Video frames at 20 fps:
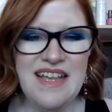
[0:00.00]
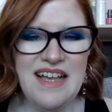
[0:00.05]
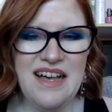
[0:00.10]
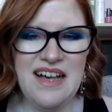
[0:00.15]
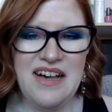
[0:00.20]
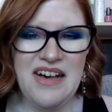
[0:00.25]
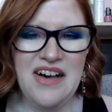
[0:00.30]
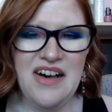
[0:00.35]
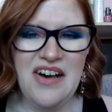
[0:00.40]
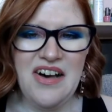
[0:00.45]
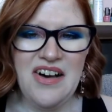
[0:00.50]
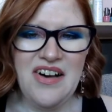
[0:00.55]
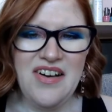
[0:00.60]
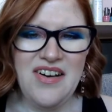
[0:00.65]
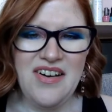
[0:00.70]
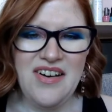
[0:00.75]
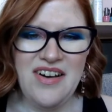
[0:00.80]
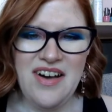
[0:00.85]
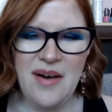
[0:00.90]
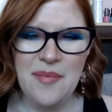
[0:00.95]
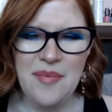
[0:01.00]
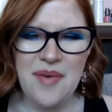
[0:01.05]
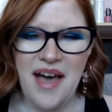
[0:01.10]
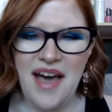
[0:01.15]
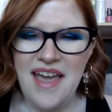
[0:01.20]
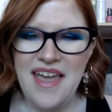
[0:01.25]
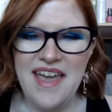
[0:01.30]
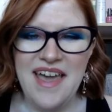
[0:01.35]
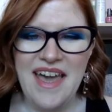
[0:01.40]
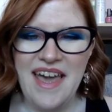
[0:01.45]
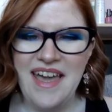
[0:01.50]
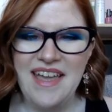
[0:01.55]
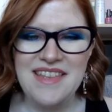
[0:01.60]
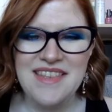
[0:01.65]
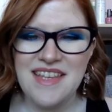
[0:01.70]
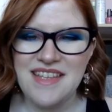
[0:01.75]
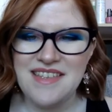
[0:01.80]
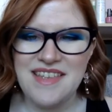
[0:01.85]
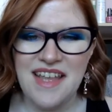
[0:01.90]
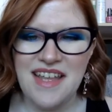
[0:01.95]
I hate
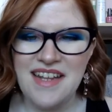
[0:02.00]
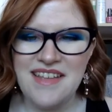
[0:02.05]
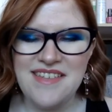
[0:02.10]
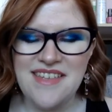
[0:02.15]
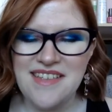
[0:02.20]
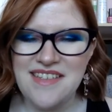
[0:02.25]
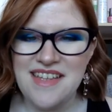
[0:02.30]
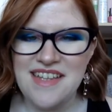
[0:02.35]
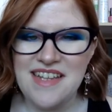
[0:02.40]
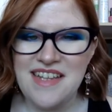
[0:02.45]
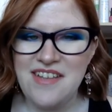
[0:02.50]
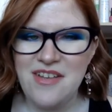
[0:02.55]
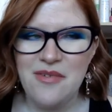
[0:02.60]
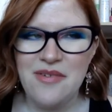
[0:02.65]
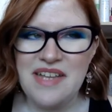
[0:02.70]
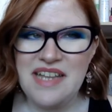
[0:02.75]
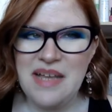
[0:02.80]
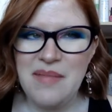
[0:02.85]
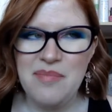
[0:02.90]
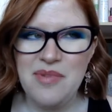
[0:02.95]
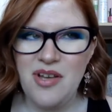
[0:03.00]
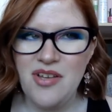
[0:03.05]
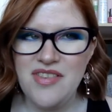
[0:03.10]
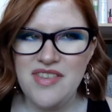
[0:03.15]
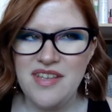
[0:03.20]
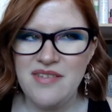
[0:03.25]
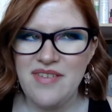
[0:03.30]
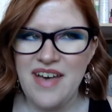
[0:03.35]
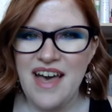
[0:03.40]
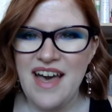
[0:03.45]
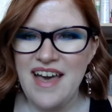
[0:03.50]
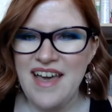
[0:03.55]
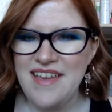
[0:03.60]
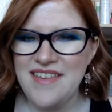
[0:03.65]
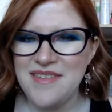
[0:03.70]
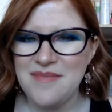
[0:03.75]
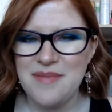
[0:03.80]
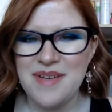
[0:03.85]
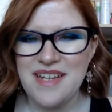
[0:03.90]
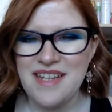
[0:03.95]
that is a telenovela plot
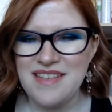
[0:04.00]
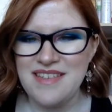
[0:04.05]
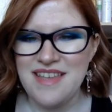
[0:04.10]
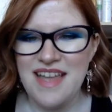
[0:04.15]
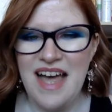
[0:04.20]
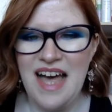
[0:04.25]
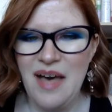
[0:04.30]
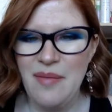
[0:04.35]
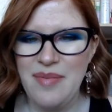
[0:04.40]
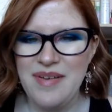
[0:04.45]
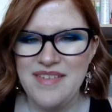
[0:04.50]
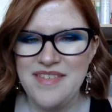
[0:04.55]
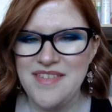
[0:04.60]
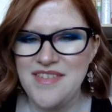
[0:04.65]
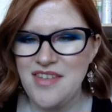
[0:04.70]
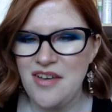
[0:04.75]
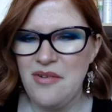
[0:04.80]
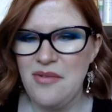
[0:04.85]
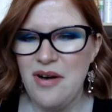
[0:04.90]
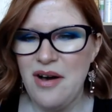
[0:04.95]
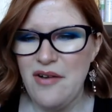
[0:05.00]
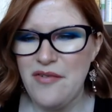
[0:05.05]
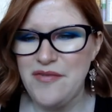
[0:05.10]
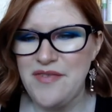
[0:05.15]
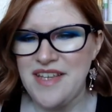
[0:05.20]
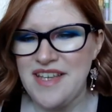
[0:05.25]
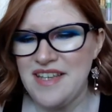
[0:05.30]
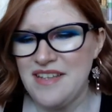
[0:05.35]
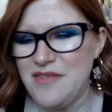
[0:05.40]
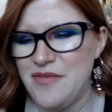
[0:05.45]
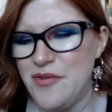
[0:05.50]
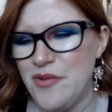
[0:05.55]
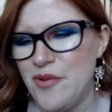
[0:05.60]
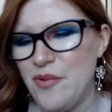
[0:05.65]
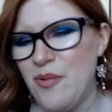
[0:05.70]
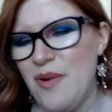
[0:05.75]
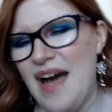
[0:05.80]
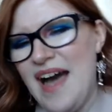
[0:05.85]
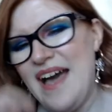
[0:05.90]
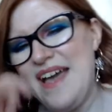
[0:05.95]
device, but it happens so often. For
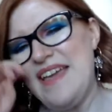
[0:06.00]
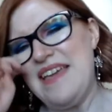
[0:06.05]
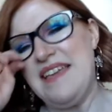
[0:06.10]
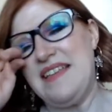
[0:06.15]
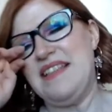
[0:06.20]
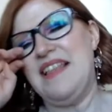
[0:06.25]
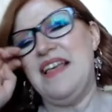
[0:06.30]
why?